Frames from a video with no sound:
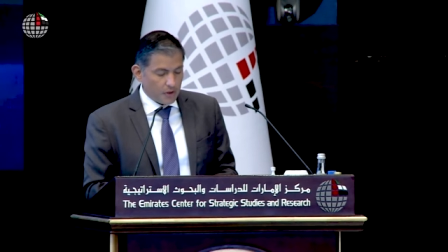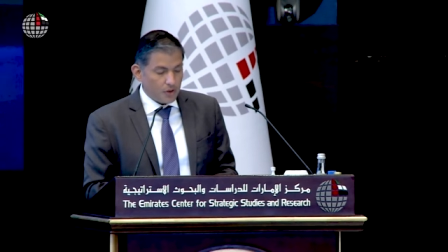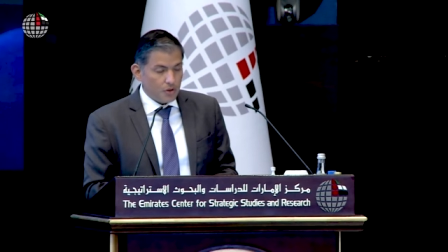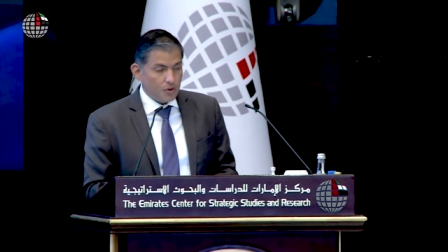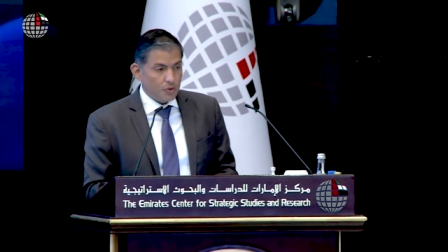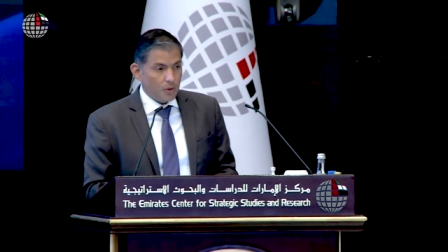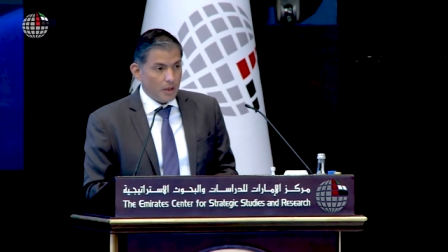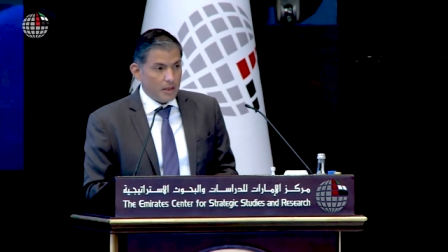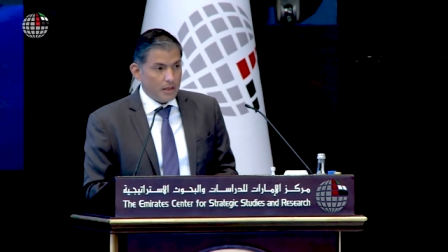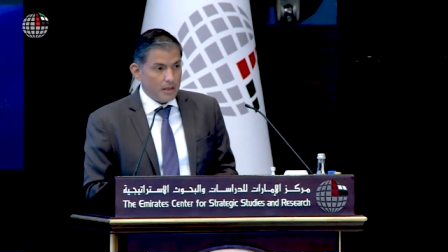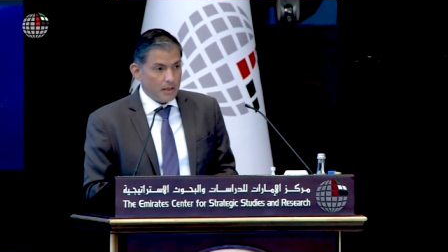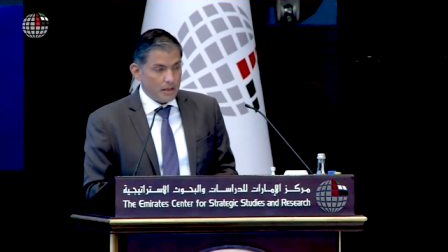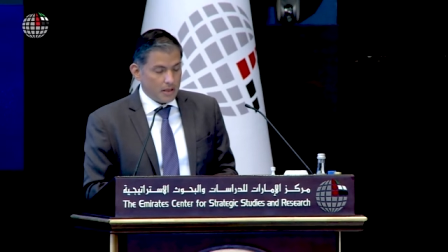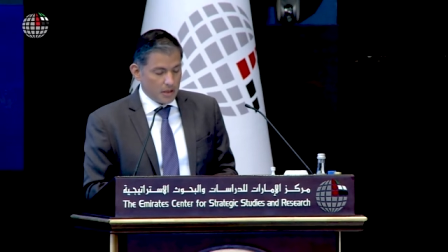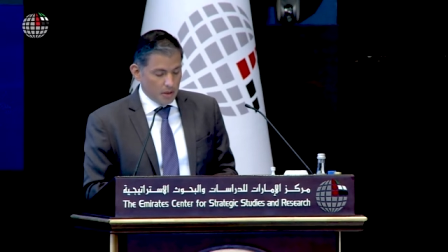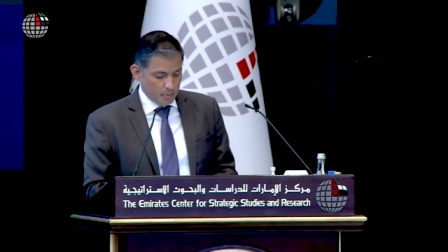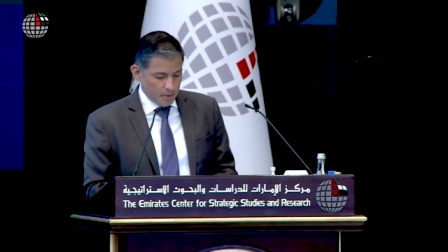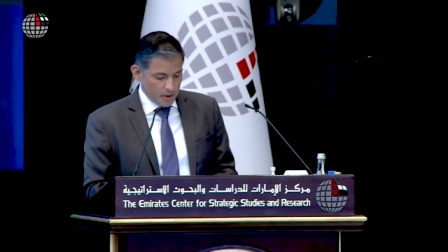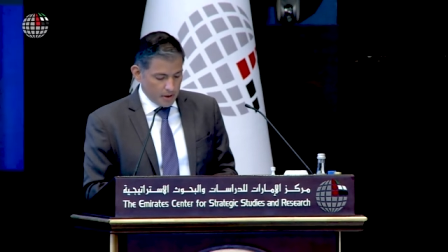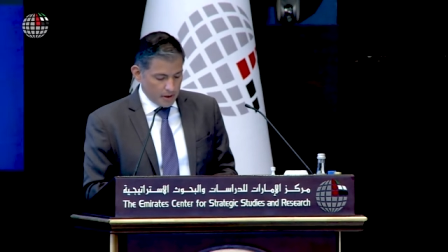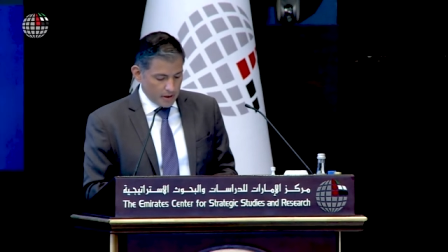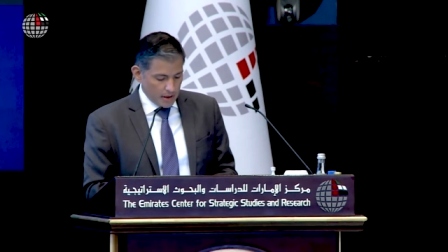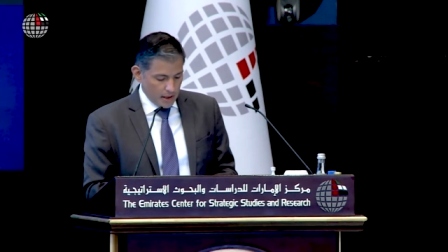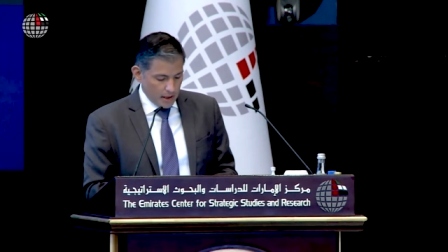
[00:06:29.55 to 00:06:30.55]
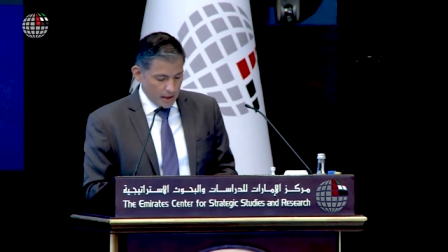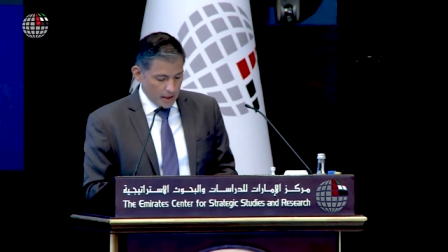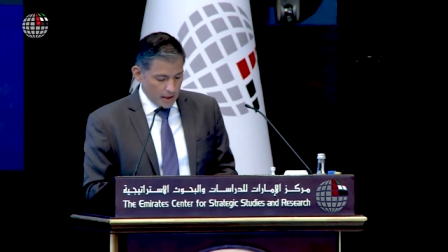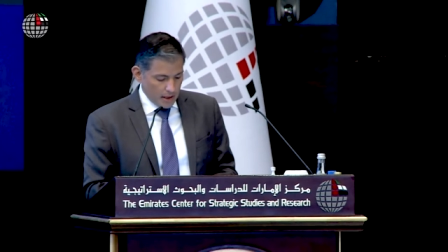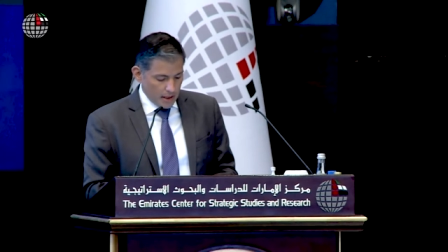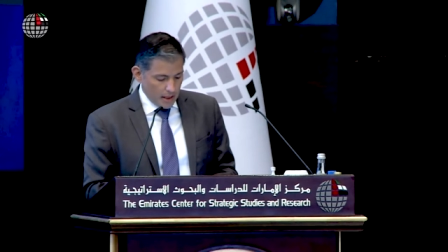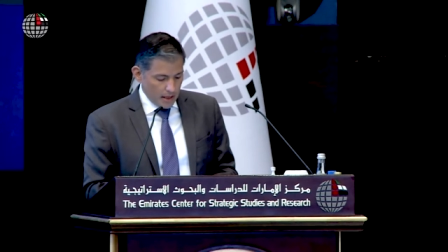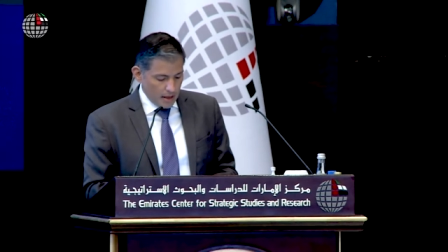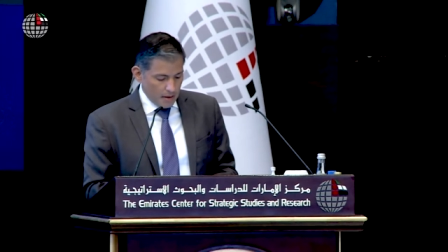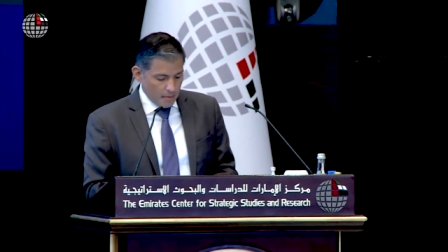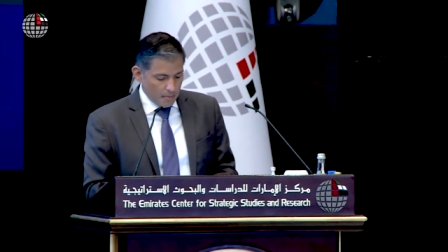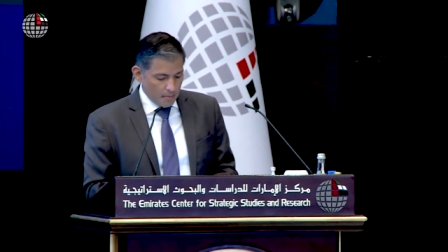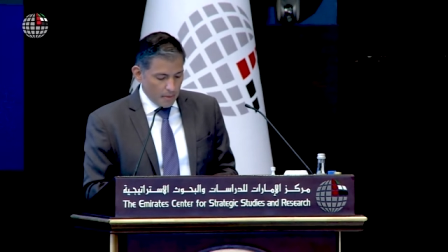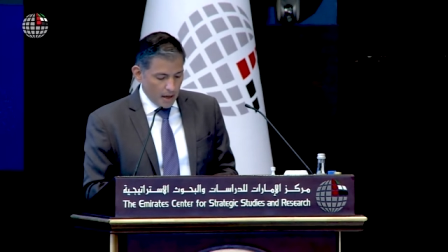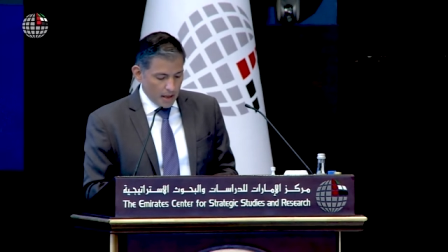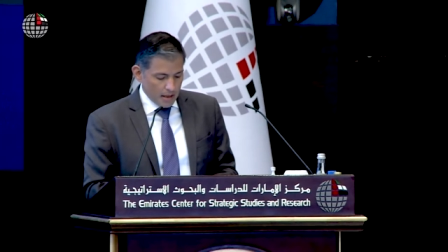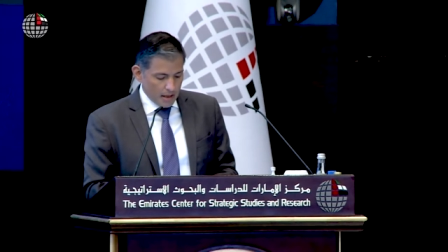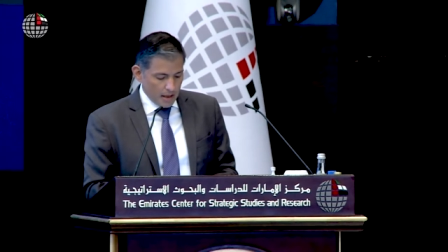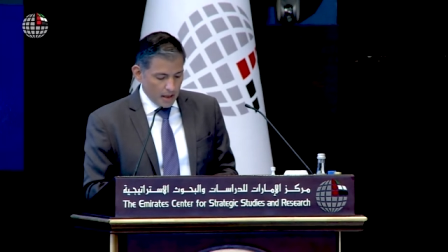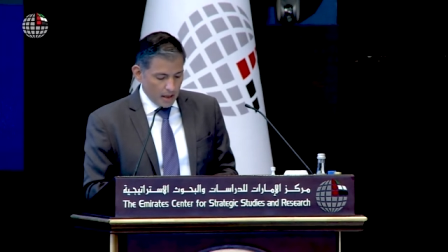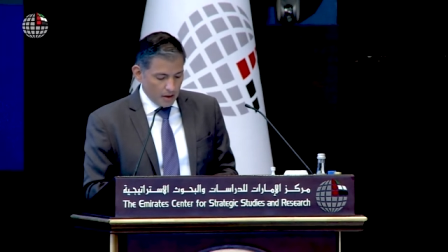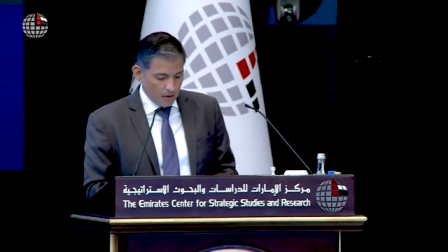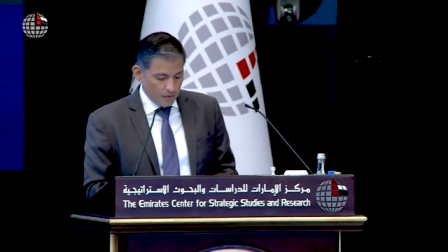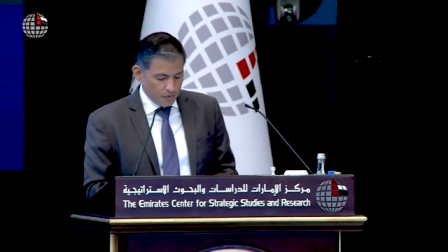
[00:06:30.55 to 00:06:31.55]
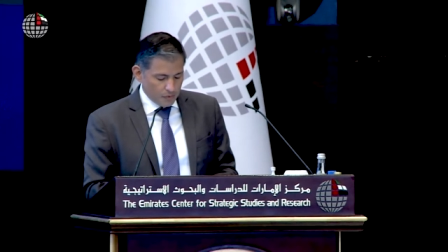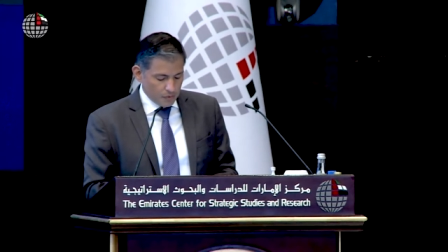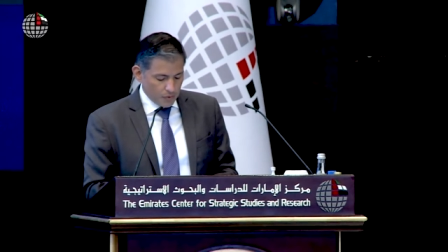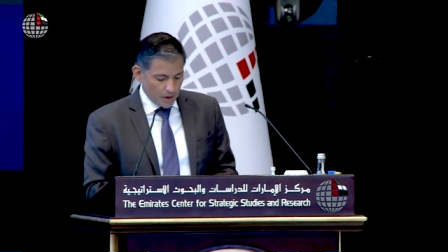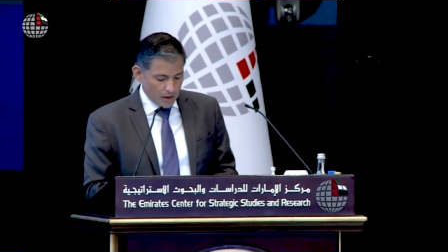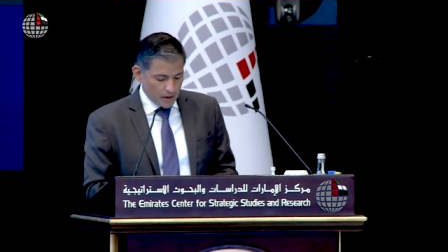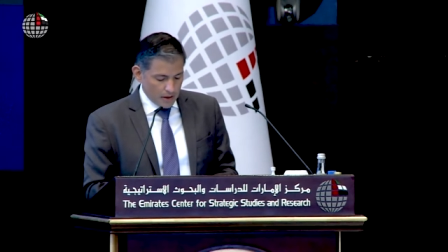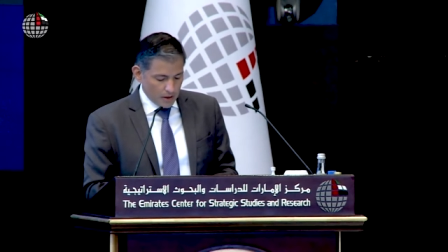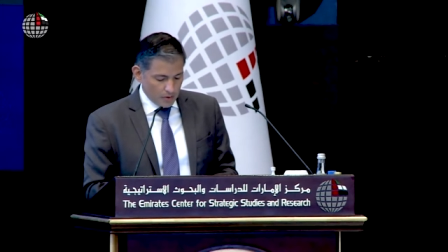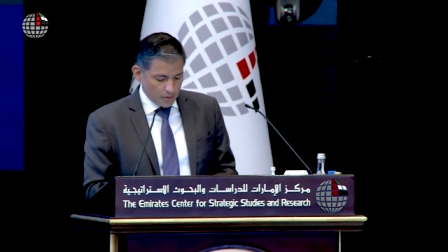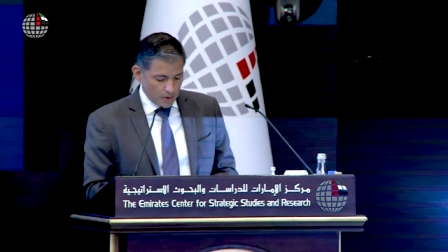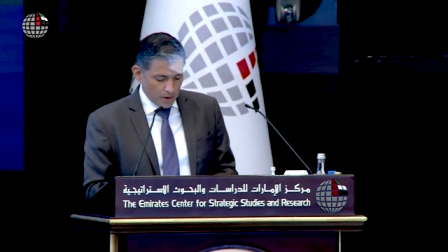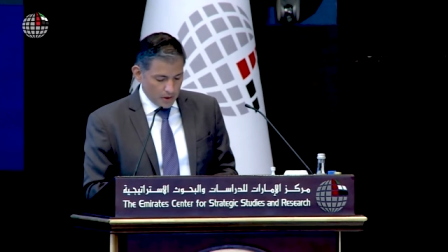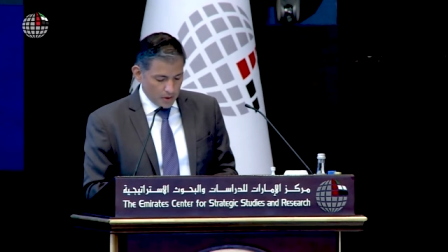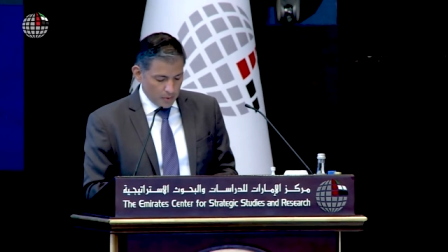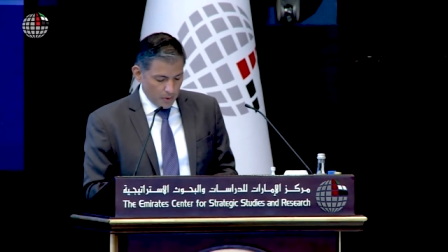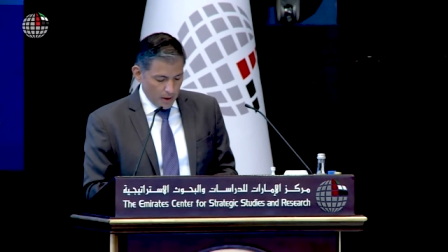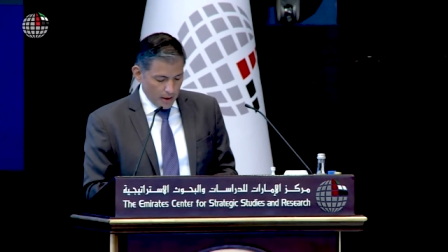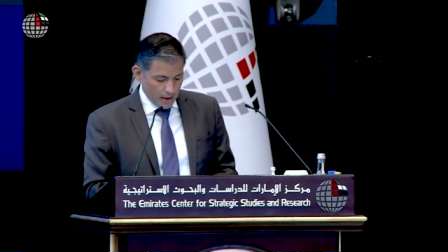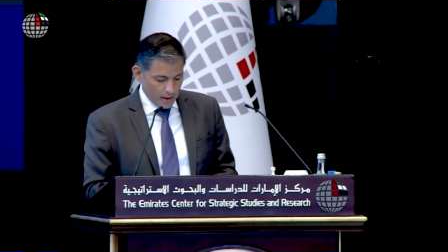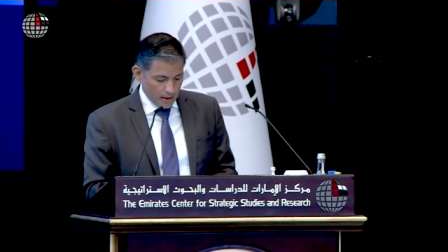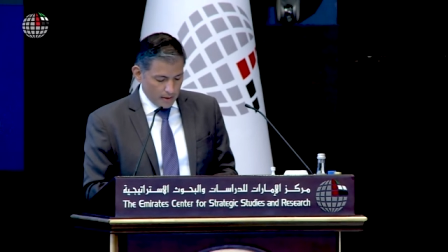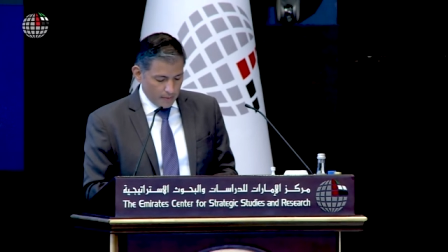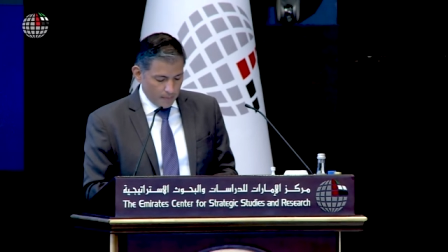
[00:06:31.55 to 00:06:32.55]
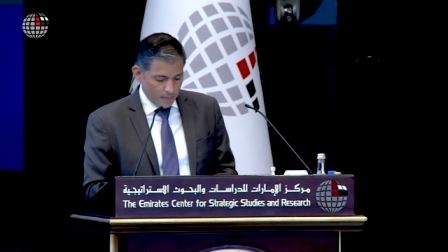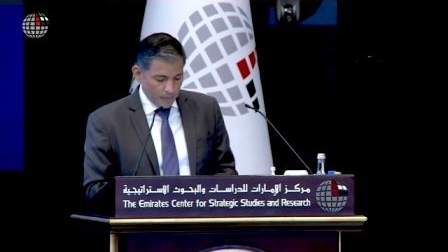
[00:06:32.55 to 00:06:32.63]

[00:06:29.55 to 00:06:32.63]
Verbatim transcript: 23% by the end of 2021.